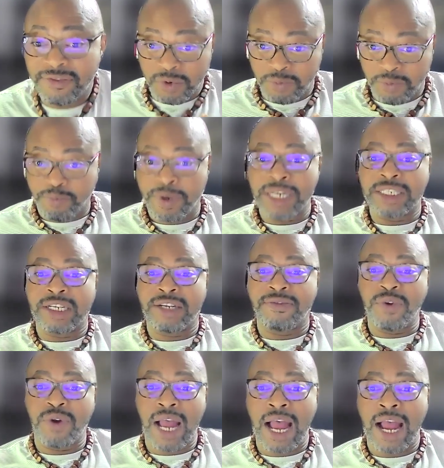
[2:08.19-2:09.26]
If
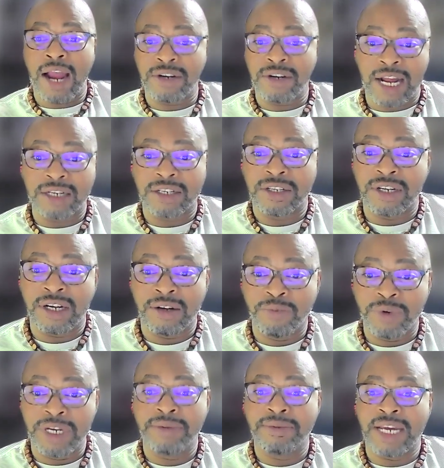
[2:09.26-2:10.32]
you hire Dr.
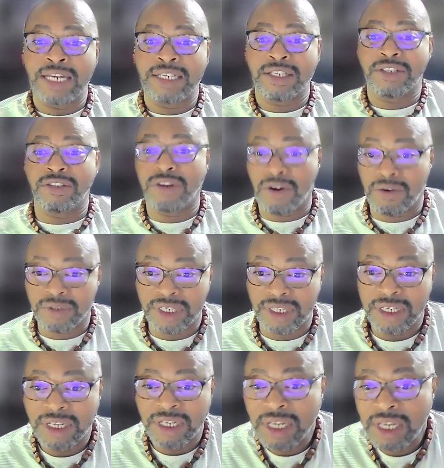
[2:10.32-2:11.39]
Williams as a consultant,